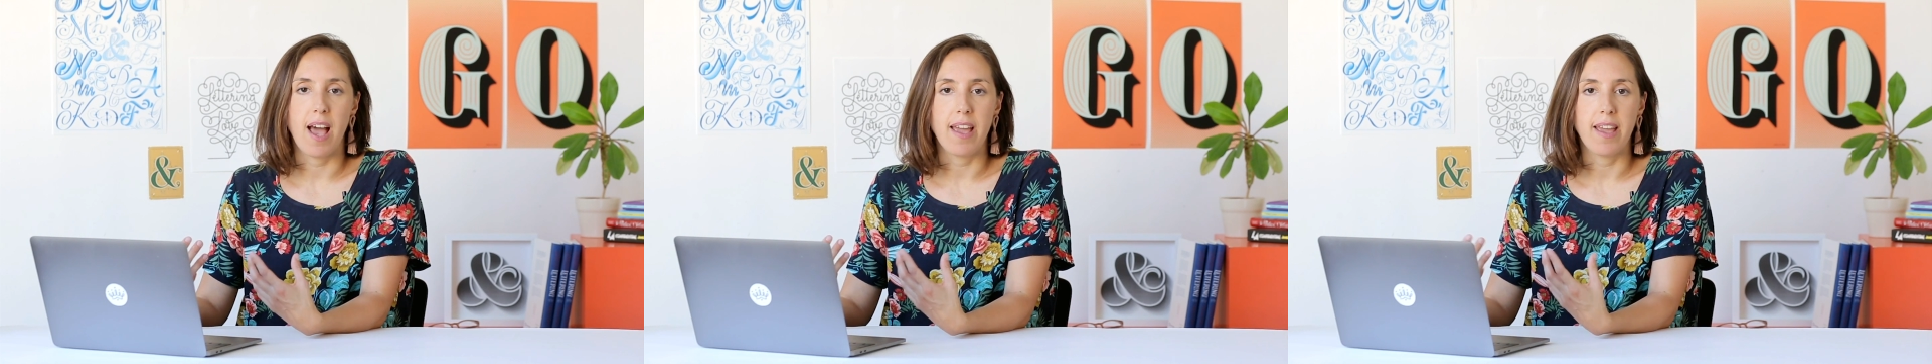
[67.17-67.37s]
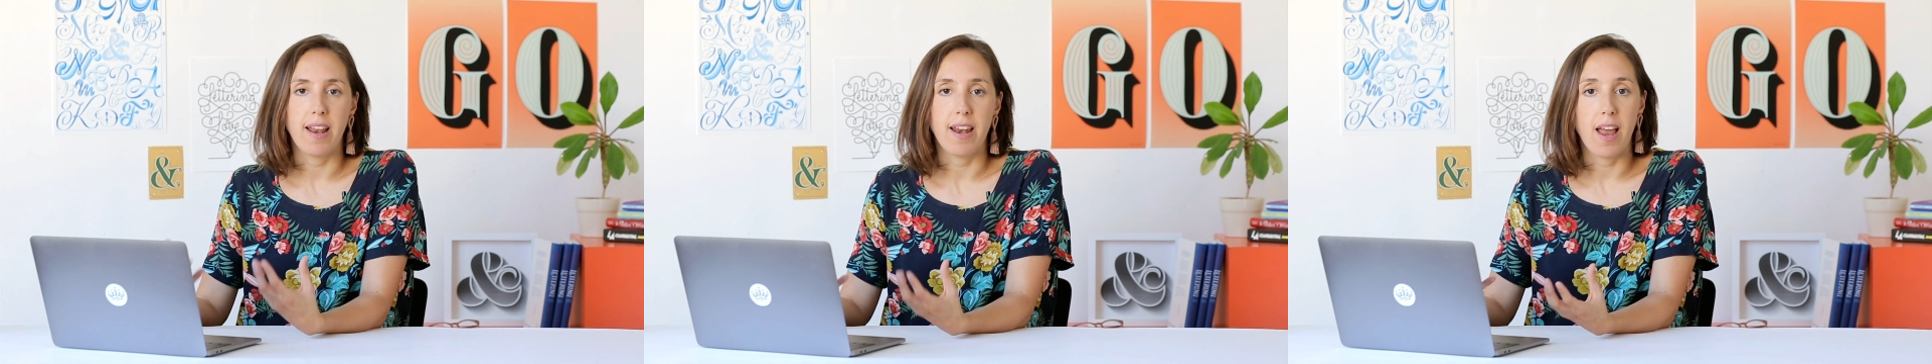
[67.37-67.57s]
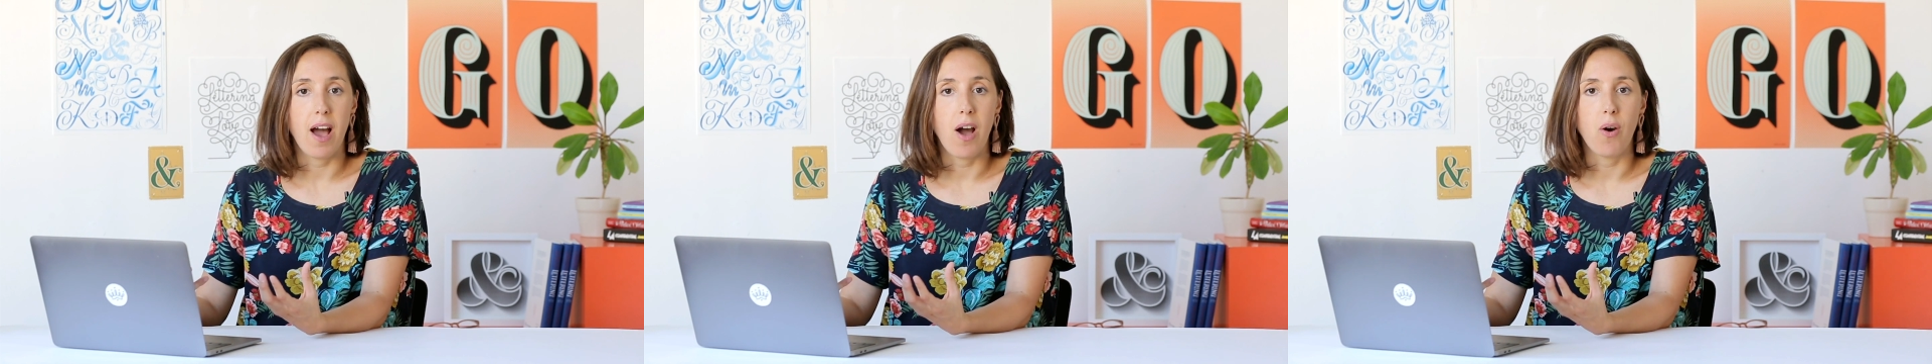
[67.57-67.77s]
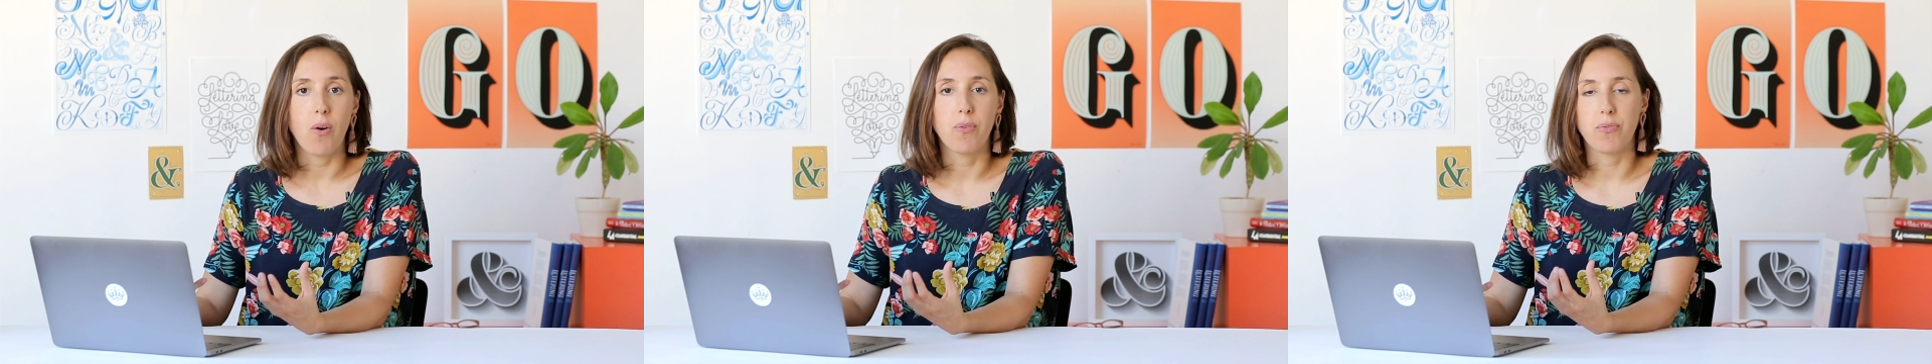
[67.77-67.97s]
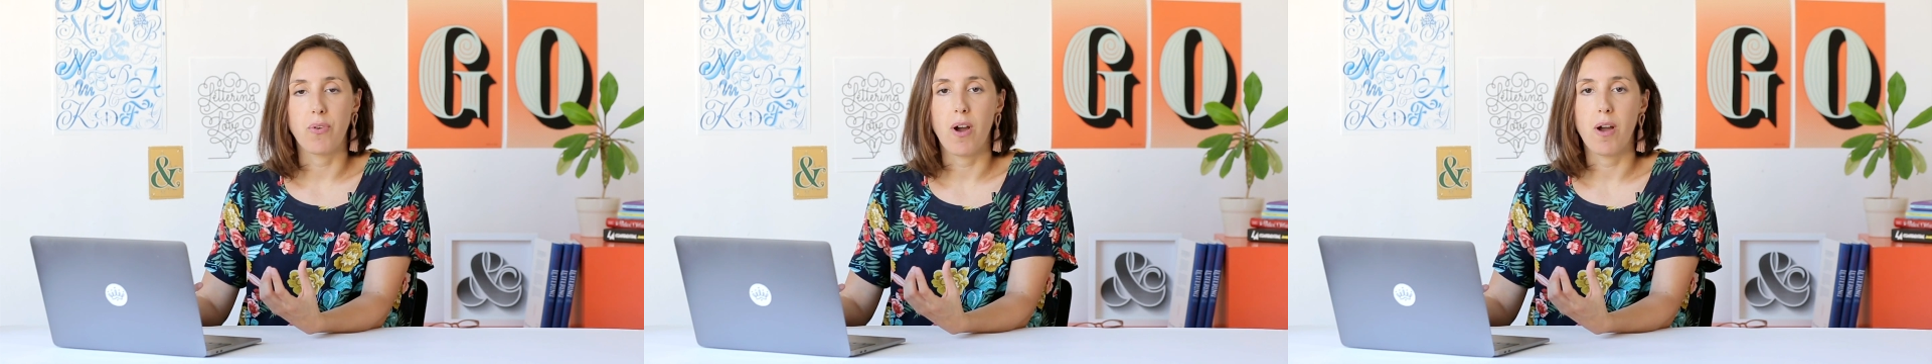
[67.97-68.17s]
I
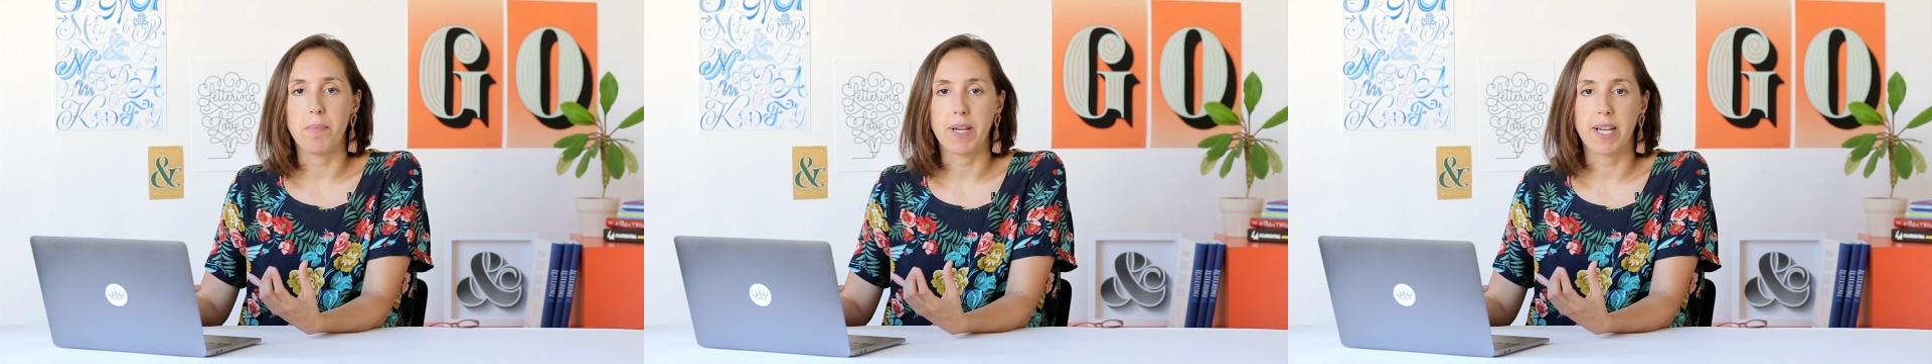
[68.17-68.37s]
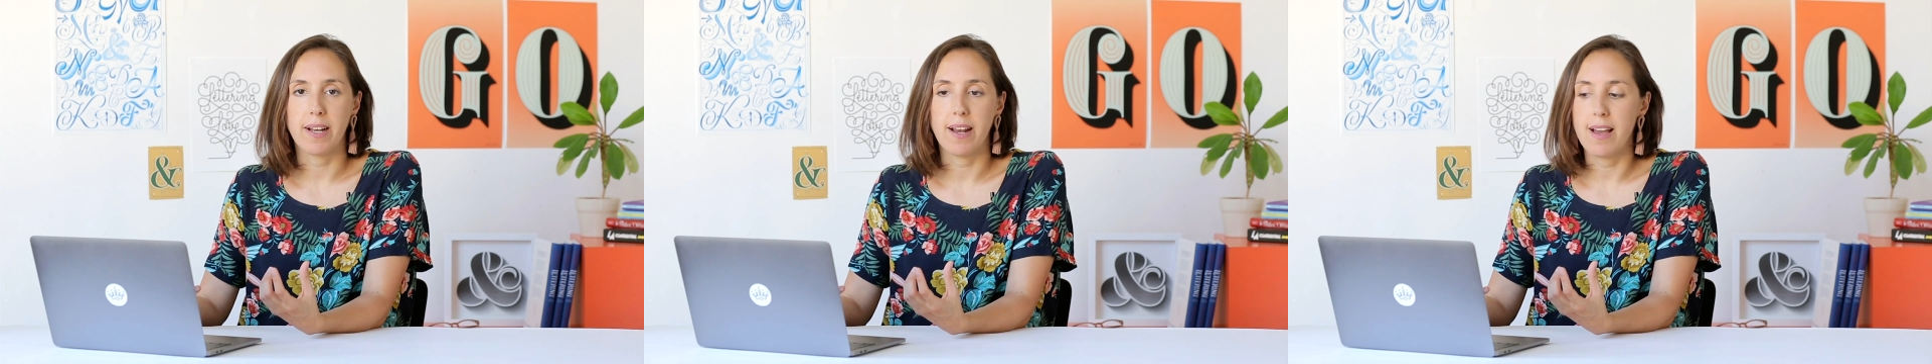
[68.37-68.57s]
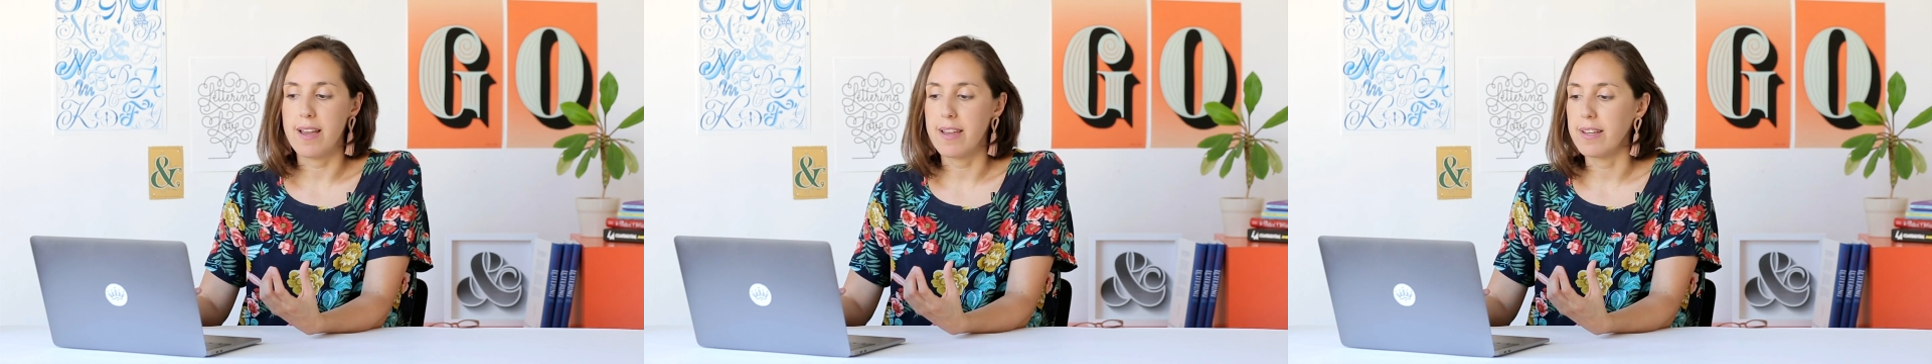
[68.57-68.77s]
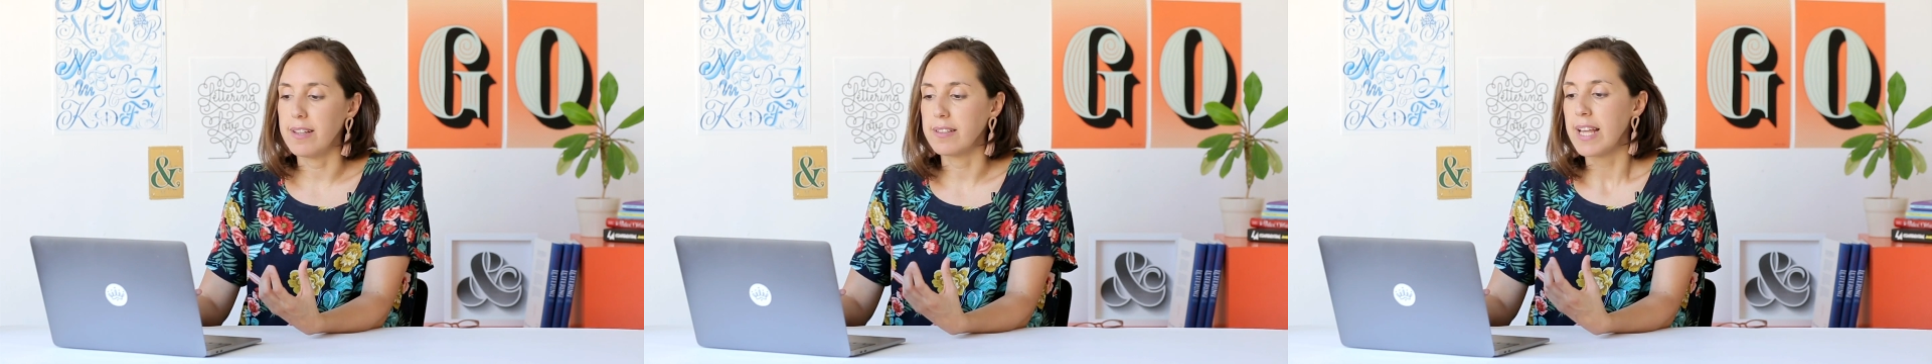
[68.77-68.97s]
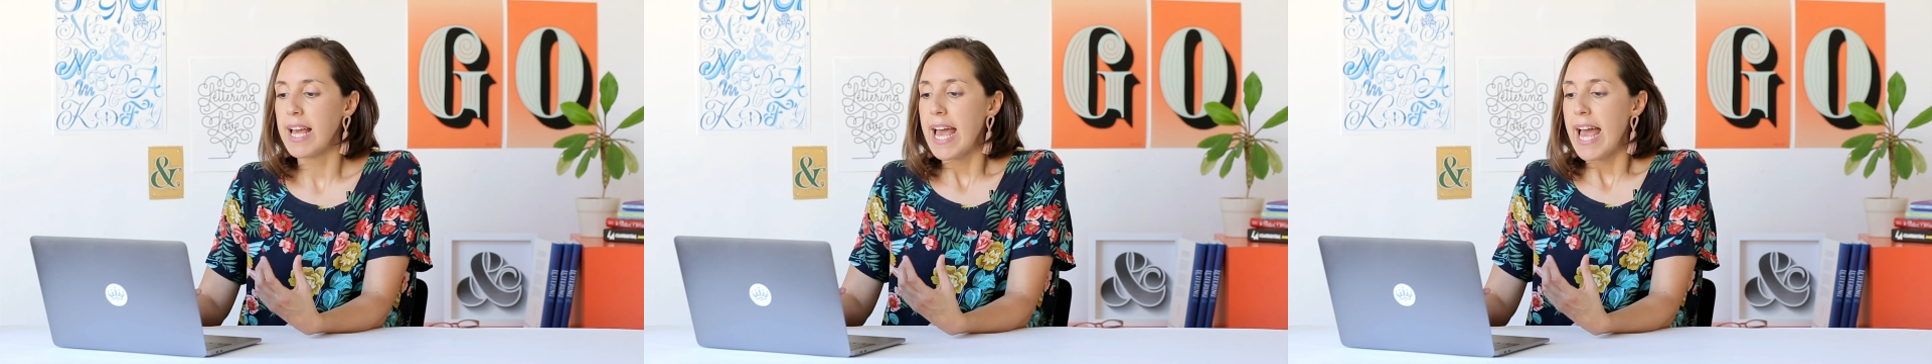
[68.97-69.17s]
allow from a
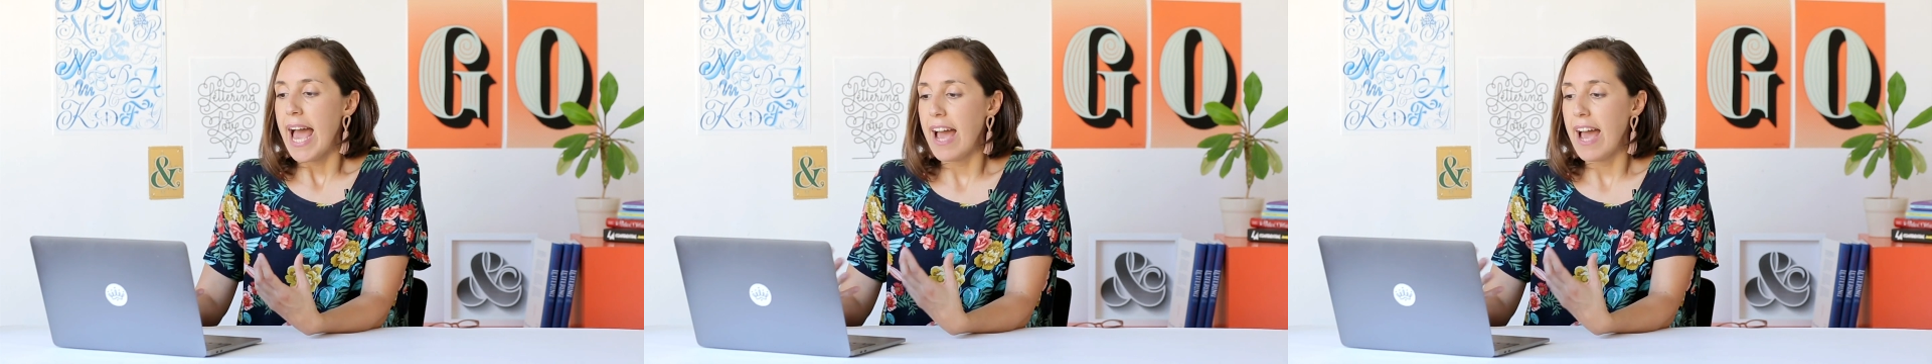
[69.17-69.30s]
client.